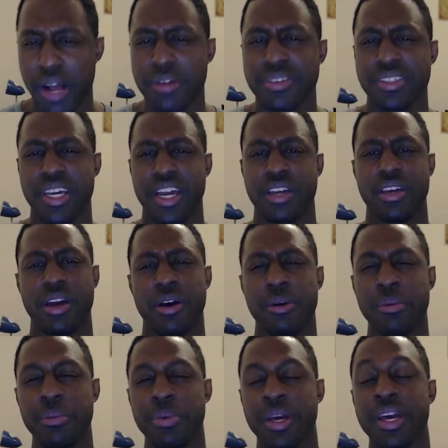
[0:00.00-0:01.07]
I was saying,
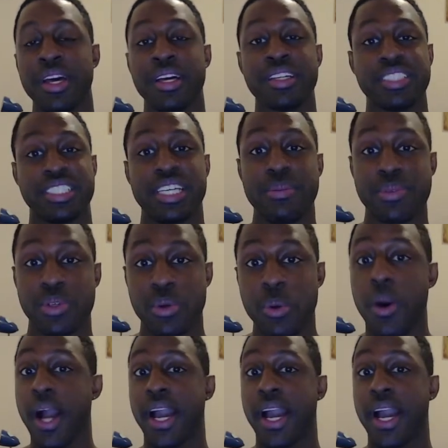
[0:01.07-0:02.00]
yo, seems cool,